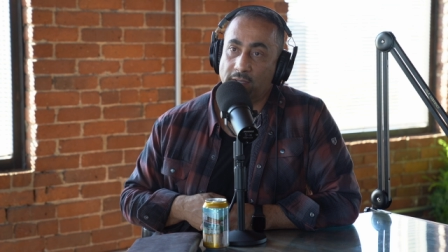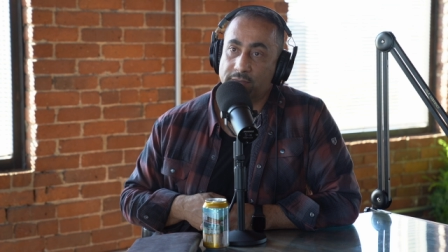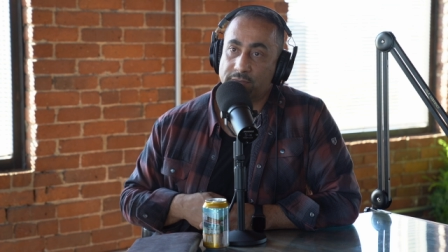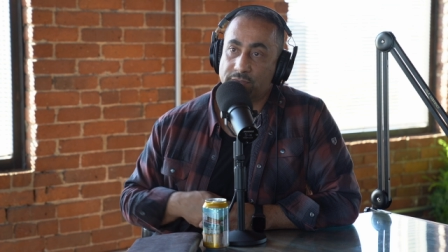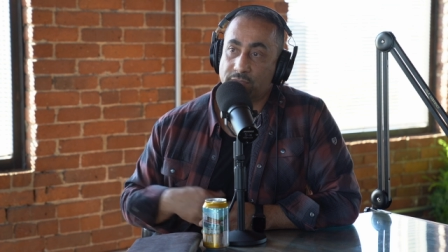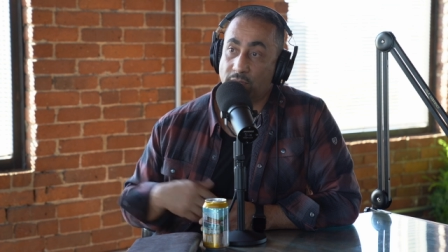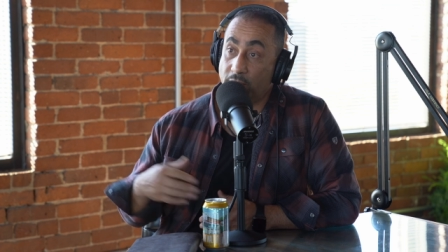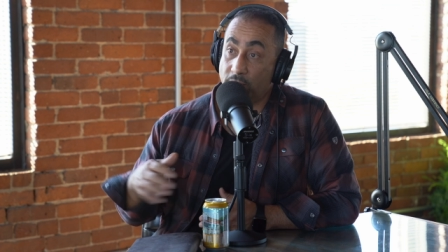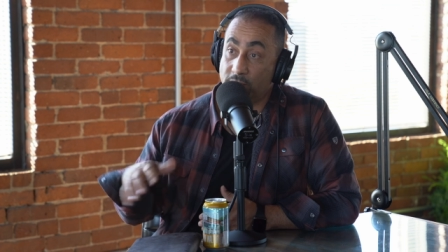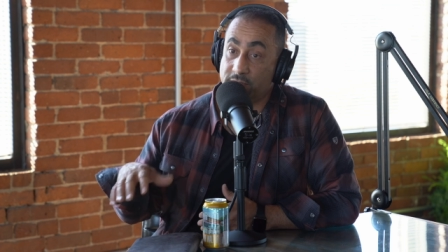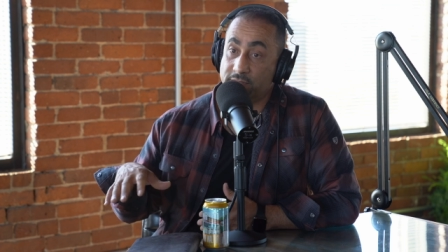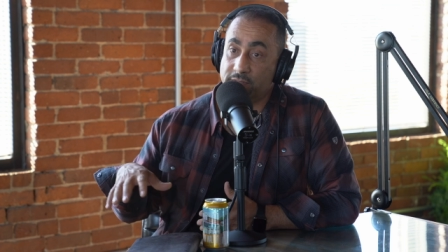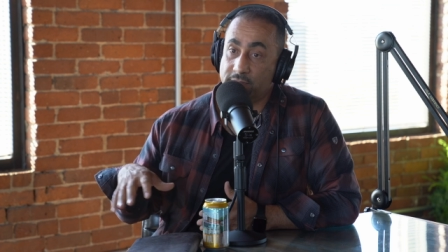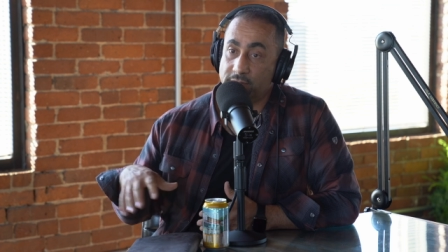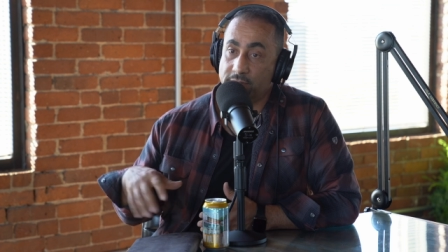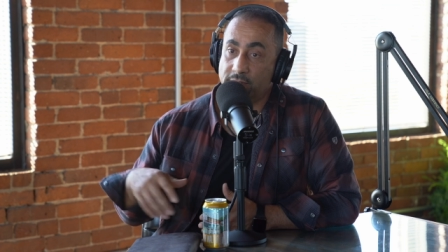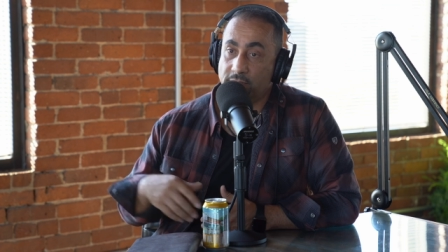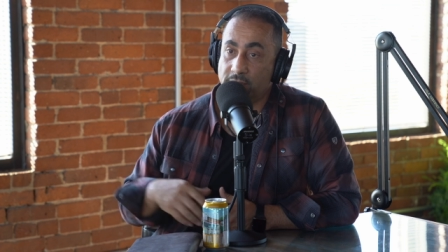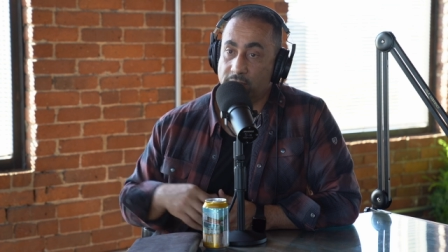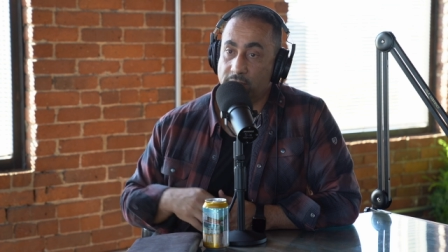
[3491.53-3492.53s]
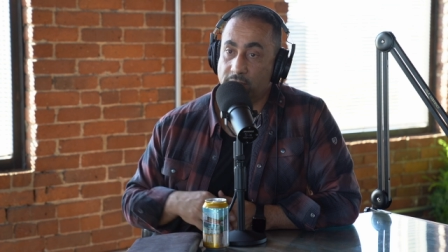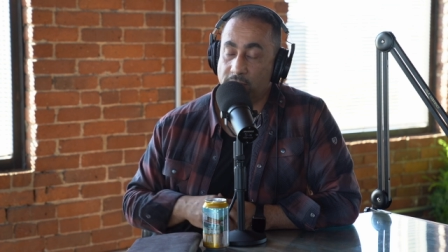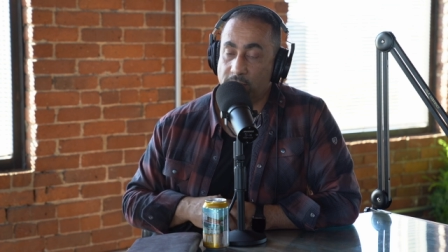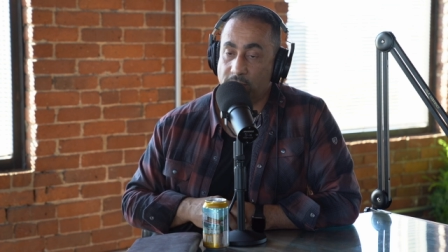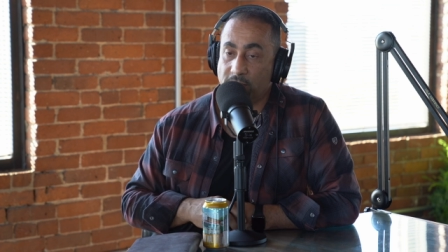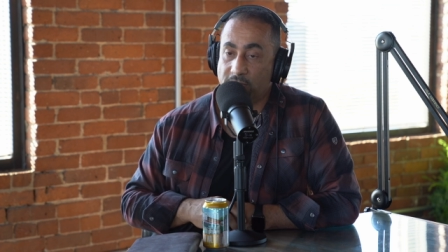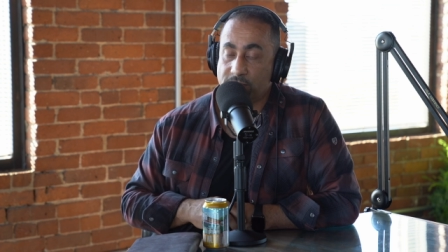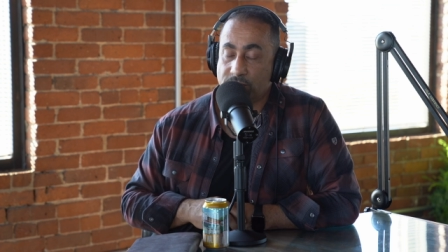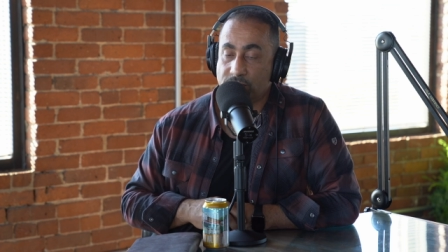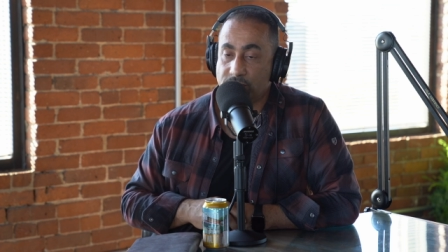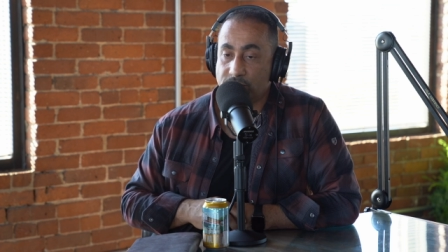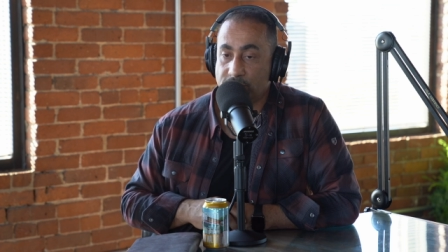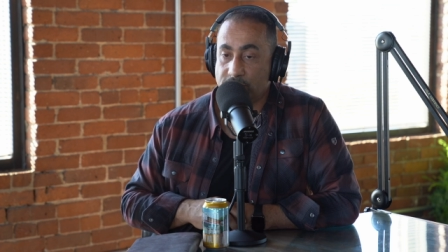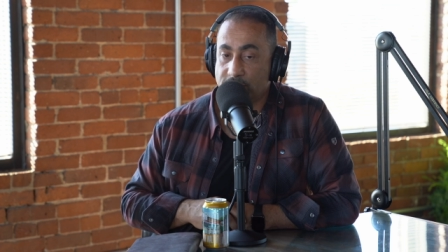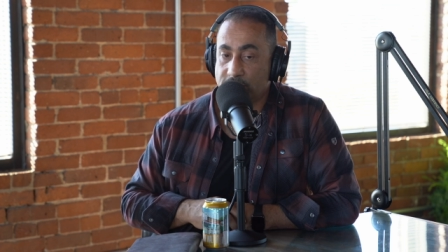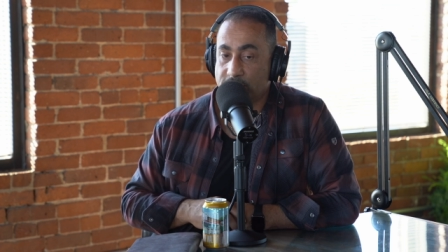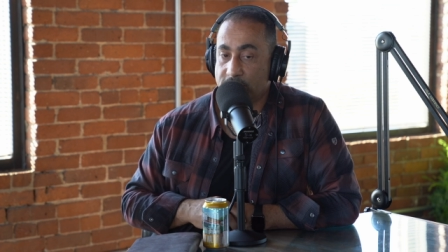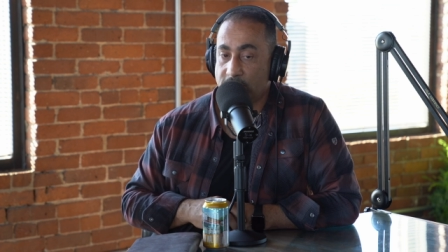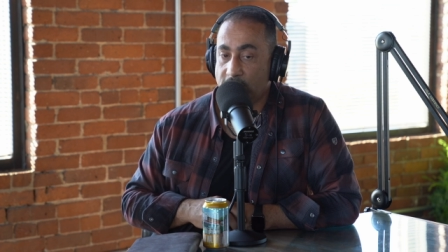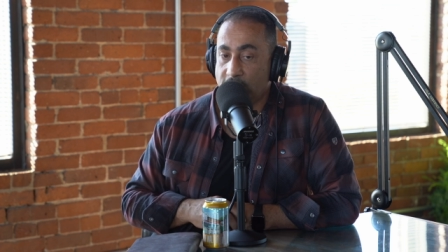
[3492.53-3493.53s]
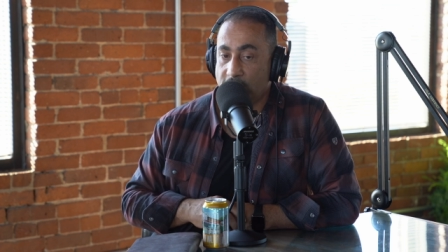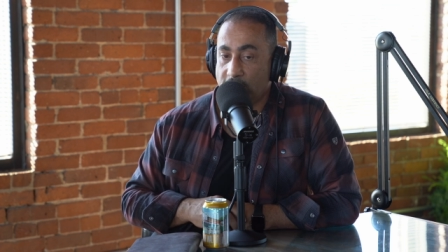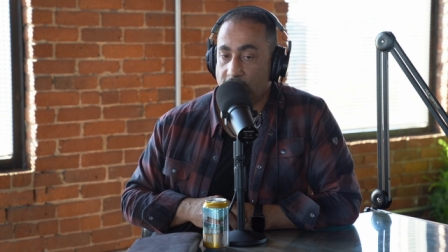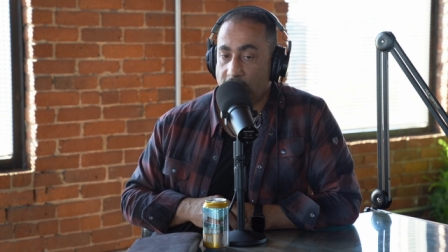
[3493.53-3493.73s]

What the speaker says: So I was in Massachusetts,